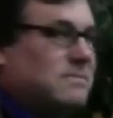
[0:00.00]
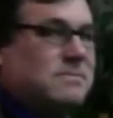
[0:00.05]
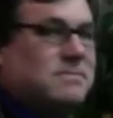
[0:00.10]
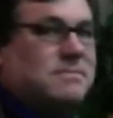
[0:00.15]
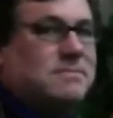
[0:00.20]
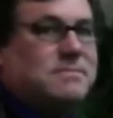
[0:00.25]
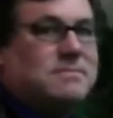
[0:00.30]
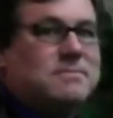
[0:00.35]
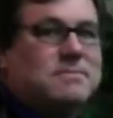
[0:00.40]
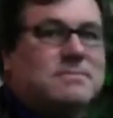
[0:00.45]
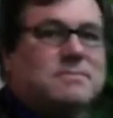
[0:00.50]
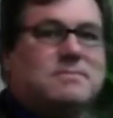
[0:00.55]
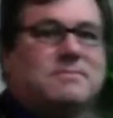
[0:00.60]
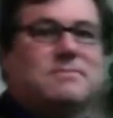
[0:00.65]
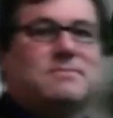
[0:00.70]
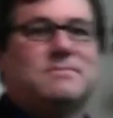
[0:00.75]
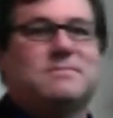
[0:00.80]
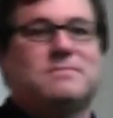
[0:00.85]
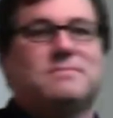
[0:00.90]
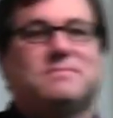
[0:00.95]

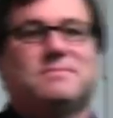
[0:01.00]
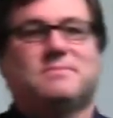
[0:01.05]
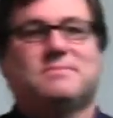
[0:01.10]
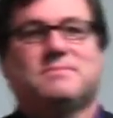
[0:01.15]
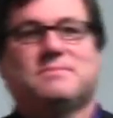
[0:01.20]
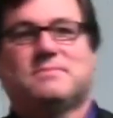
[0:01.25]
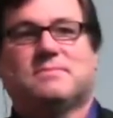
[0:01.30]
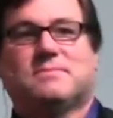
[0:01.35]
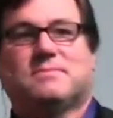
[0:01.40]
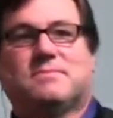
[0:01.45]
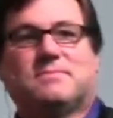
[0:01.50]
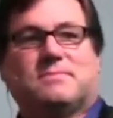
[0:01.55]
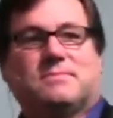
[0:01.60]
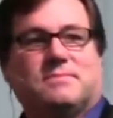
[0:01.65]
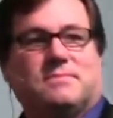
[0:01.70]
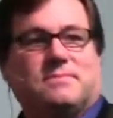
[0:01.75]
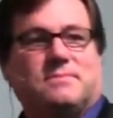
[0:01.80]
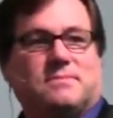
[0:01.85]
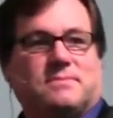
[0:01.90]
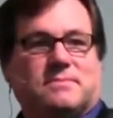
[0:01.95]

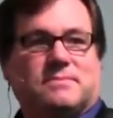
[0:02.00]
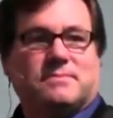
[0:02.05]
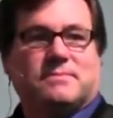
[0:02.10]
(silence)